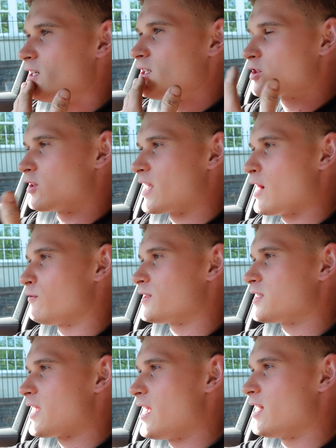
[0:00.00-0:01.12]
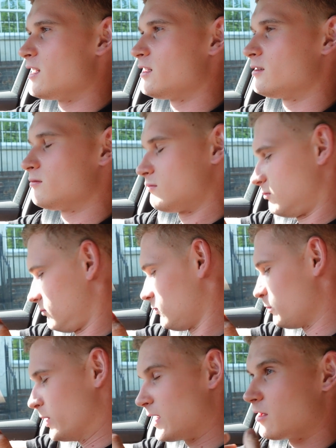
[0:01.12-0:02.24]
So the Alpha 10, I'm
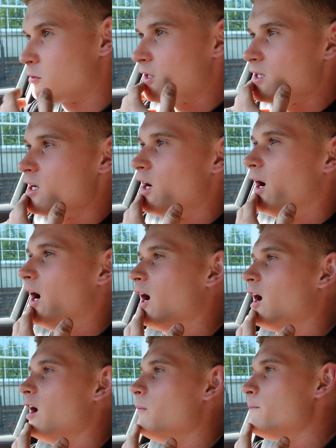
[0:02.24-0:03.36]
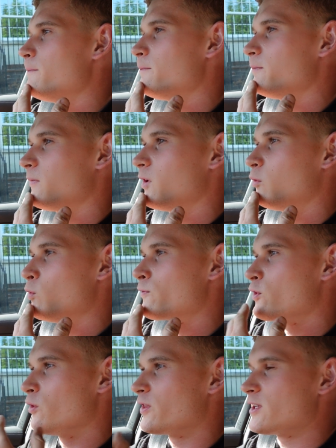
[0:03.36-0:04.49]
pinging away. We've
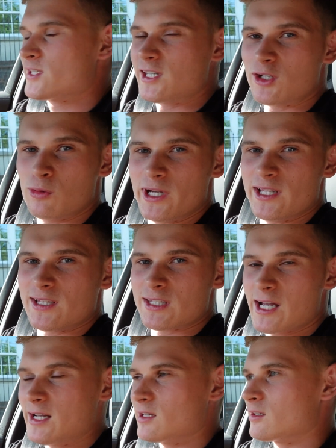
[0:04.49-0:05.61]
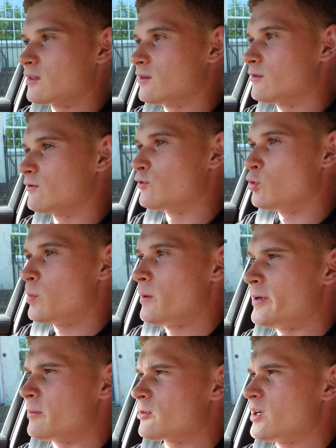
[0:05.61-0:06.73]
got this single in-tank fuel pump
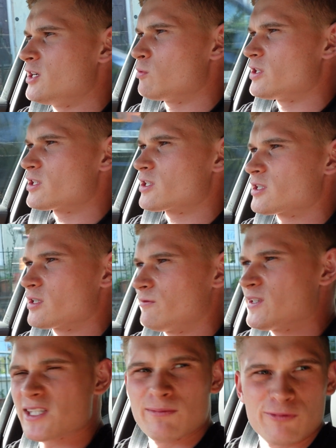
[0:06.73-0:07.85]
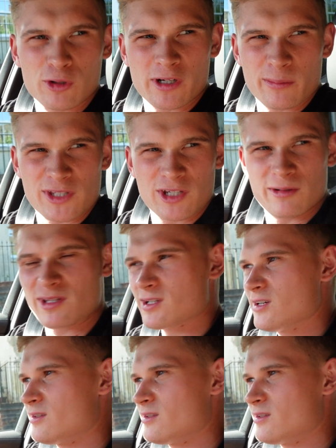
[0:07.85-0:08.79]
upgrade, which I think that's in vlog number 2, isn't it?